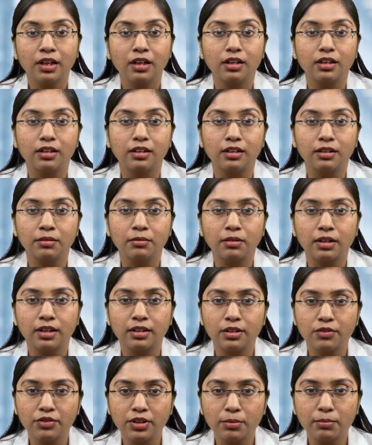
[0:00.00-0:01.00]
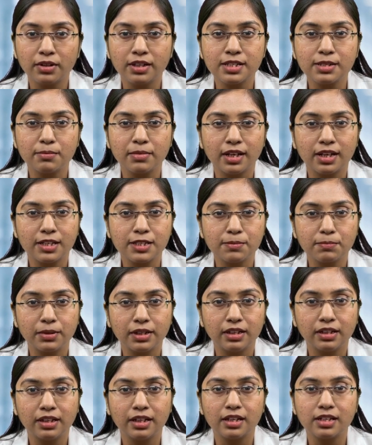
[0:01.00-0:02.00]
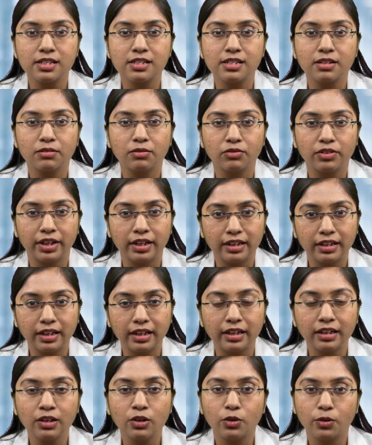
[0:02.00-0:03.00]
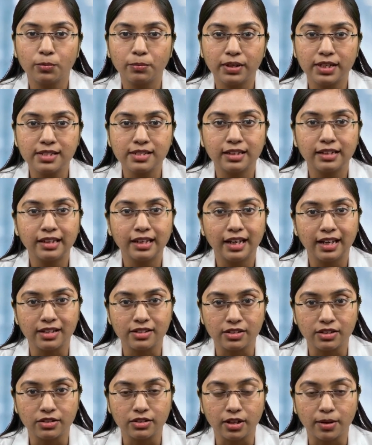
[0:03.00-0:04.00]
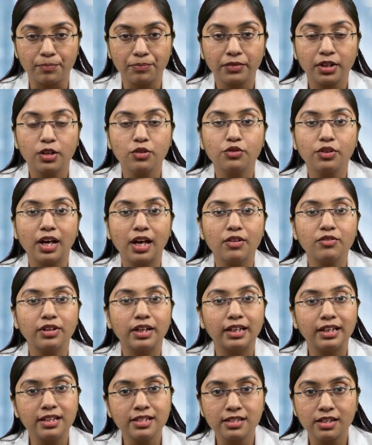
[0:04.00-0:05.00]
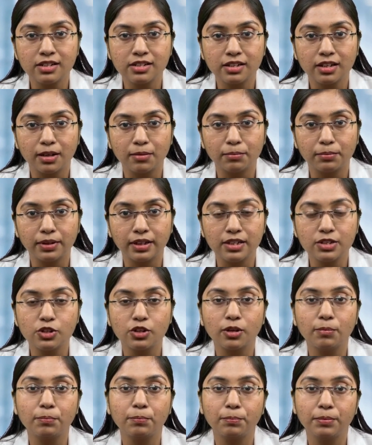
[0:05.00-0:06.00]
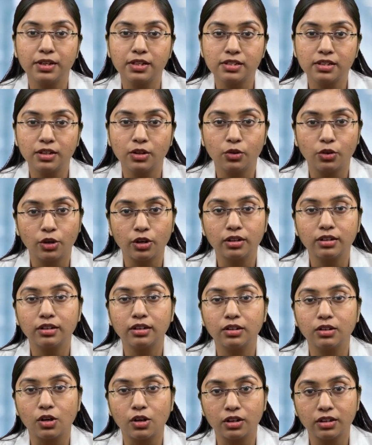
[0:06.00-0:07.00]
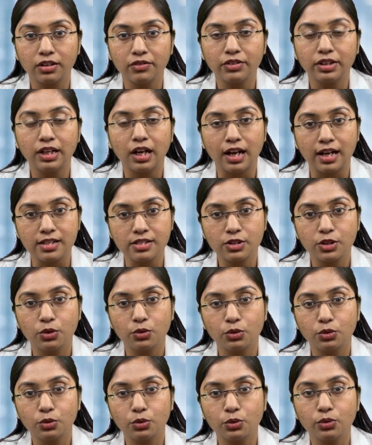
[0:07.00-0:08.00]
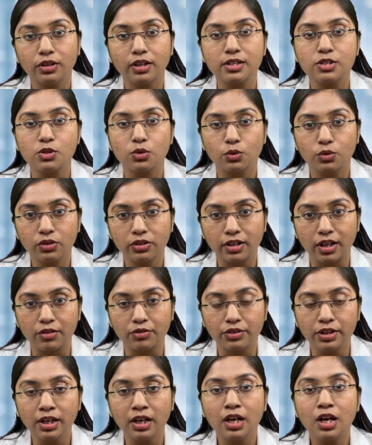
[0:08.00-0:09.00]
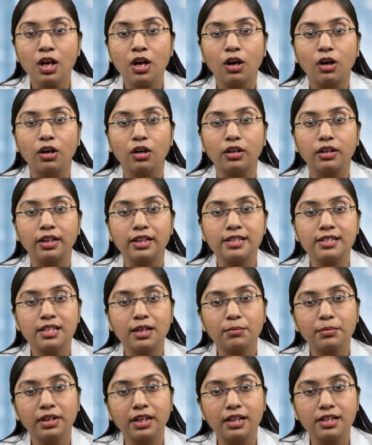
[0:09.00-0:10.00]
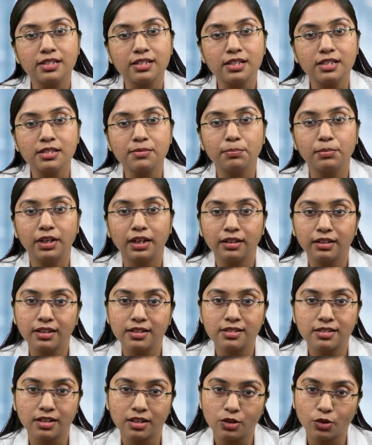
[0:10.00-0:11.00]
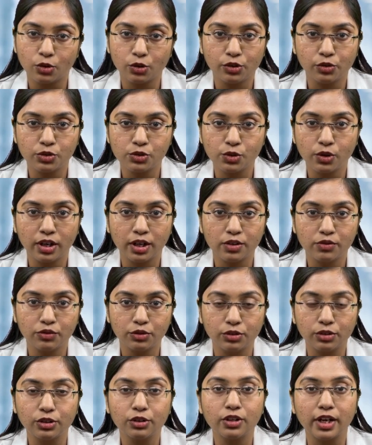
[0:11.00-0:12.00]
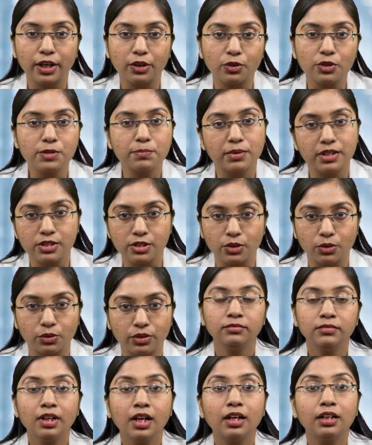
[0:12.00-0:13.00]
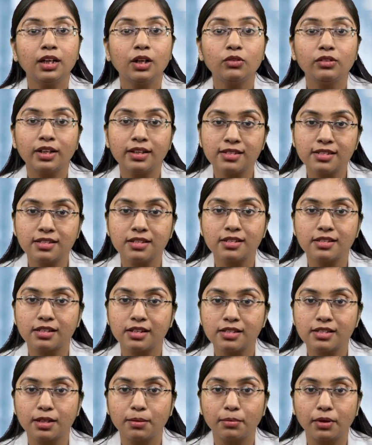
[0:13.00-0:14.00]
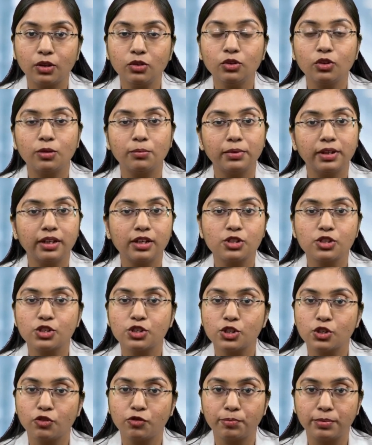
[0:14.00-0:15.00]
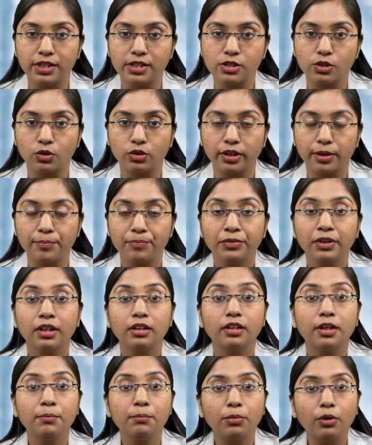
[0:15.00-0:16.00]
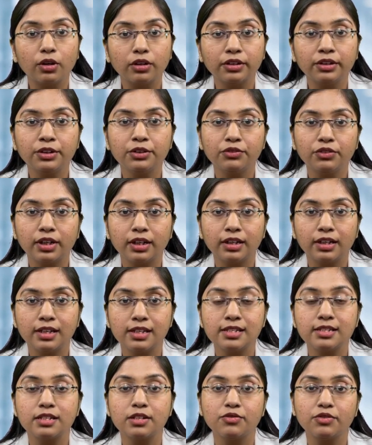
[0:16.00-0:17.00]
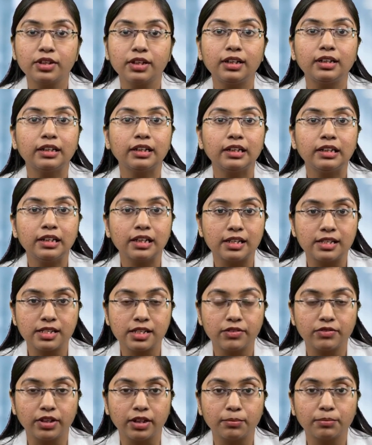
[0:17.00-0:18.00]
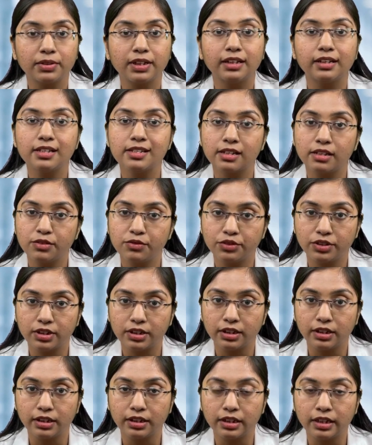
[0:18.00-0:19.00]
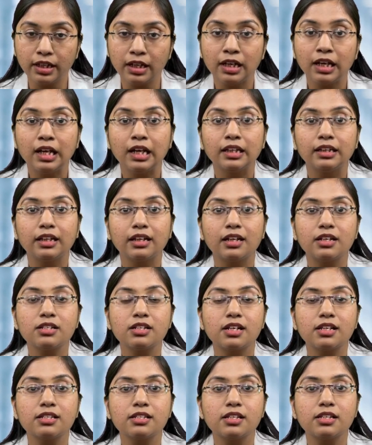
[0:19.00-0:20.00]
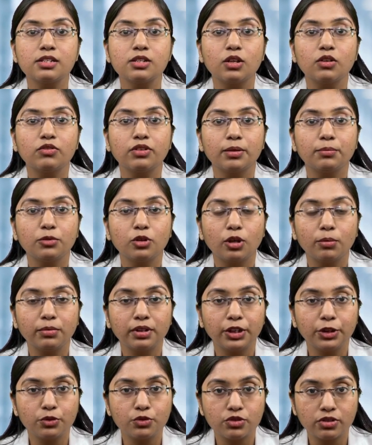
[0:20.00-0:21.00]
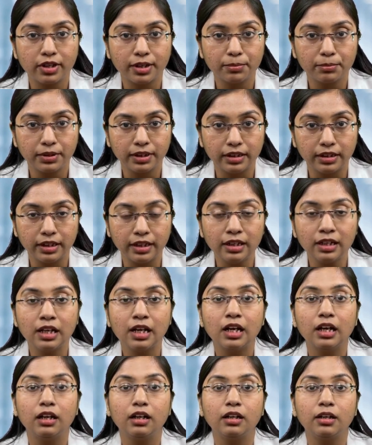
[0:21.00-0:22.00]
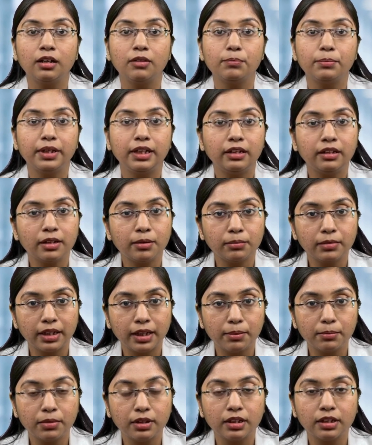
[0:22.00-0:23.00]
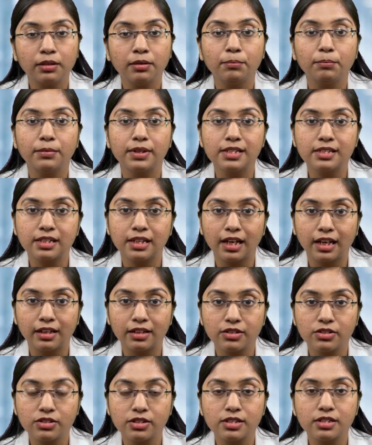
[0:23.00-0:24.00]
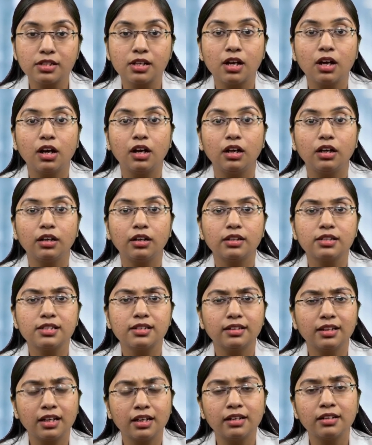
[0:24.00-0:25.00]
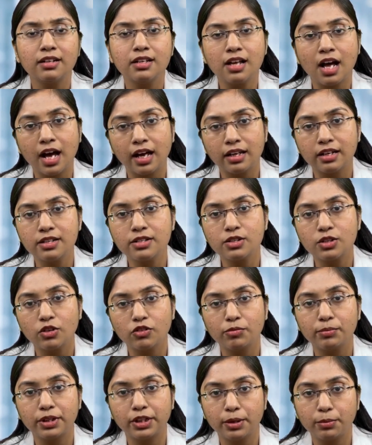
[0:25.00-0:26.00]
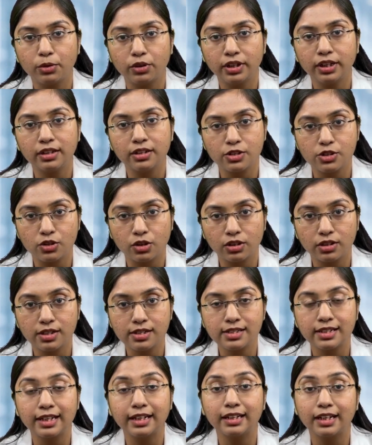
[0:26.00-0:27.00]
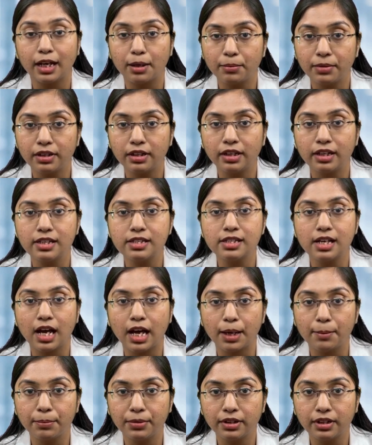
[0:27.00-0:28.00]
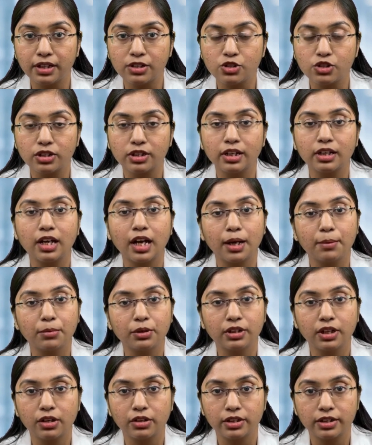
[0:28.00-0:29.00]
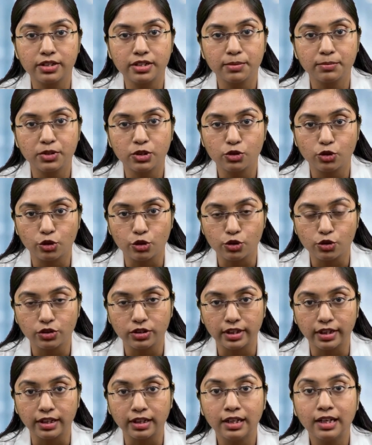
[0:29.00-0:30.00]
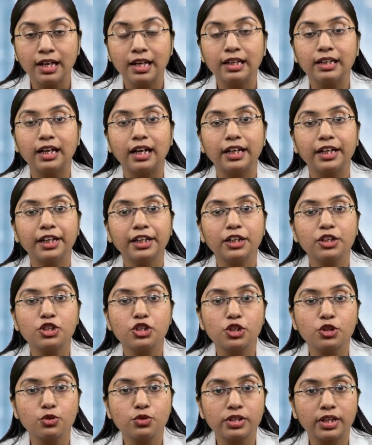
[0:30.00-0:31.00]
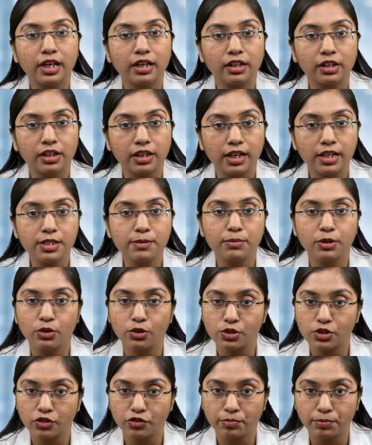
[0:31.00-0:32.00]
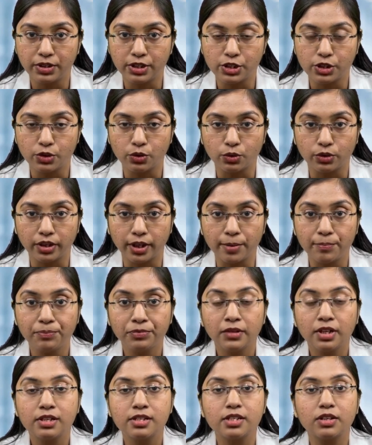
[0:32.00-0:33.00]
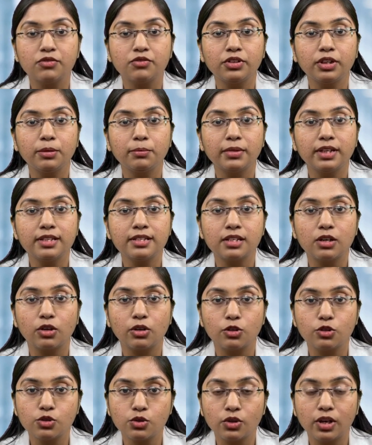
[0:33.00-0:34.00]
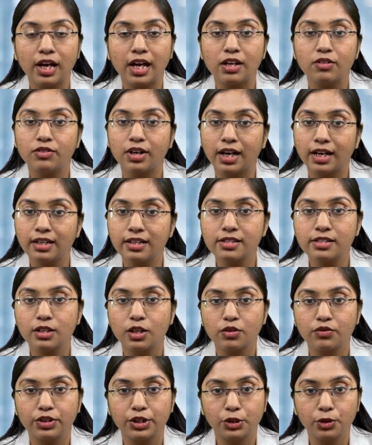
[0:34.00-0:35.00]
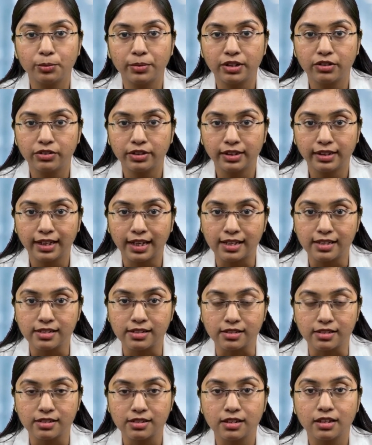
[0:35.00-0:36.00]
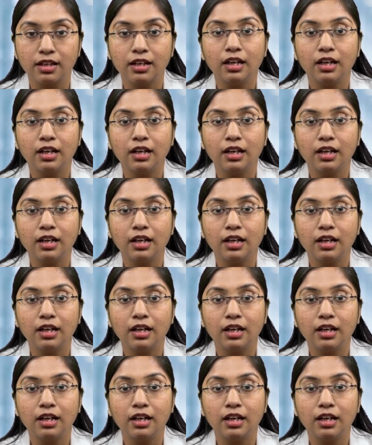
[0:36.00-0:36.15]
Uh, other females may experience weight gain, obesity, etc. If you have any such complaints, your, your doctor will ask you to do a sonography or in some cases blood tests are also helpful to diagnose PCOD. Now let's discuss about complications of PCOD. The important one is difficulty in conceiving, that is infertility. There are chances of abnormal uterine bleeding, uh, preterm labor, miscarriages, uh, there are high risk of metabolic disorders like diabetes, hypertension and hyperthyroidism is also there. Cardiac issues can arise because of PCOD. Some females also have high risk of endometrial cancers.